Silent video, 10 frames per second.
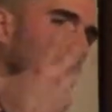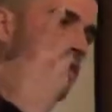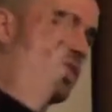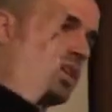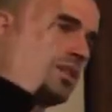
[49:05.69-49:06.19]

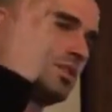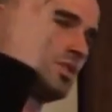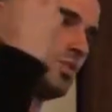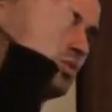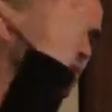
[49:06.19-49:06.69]
one thing
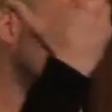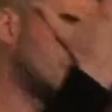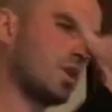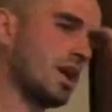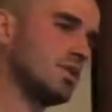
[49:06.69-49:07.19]
you
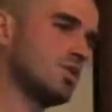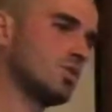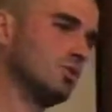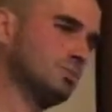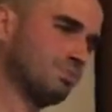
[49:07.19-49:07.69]
try
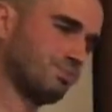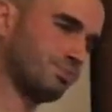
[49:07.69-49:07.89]
to